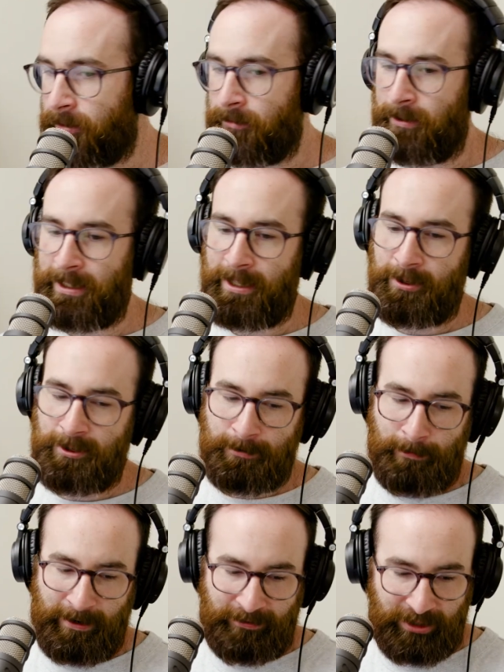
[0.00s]
Well, yeah, those are
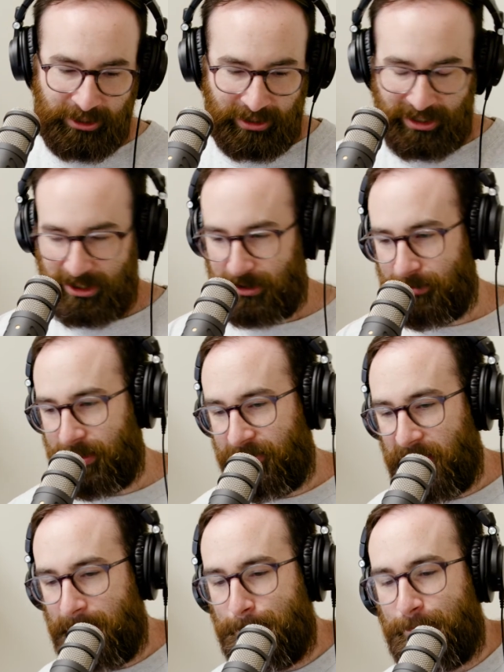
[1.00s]
my frustrations with
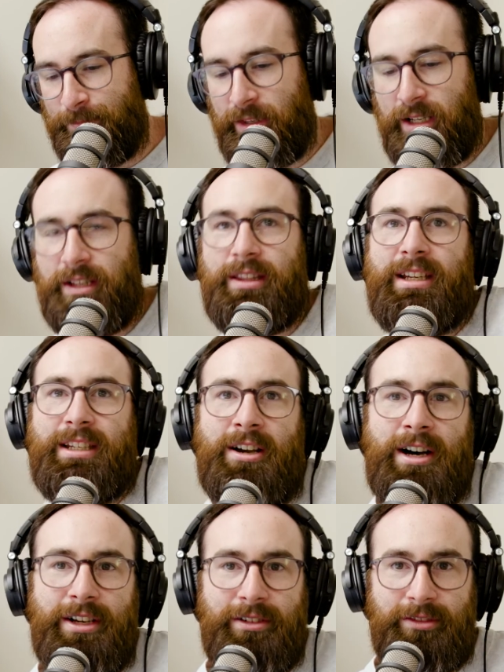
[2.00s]
these
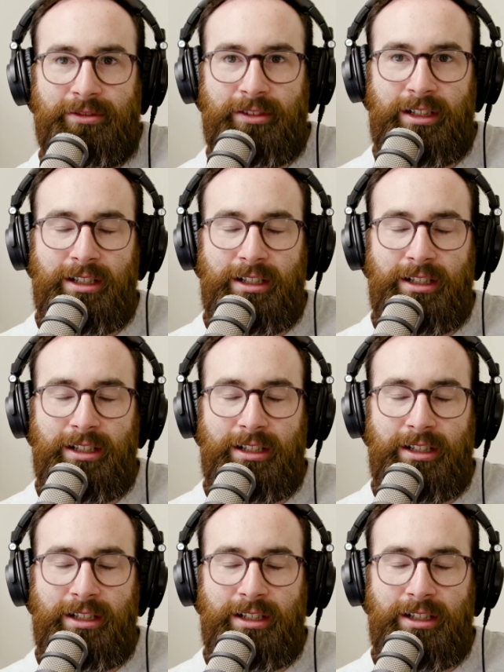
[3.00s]
kind of